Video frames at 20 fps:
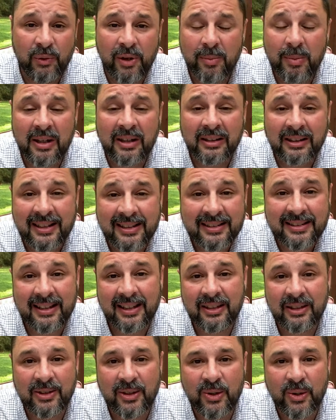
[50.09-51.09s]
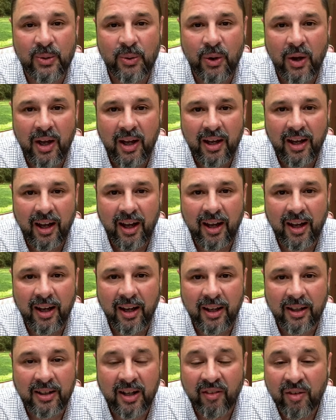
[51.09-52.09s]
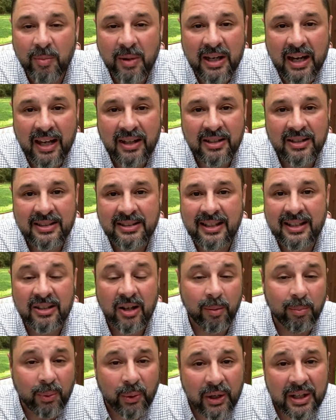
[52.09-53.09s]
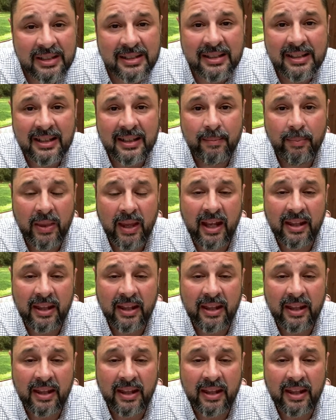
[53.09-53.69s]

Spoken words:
We've been listening to government agencies, our president,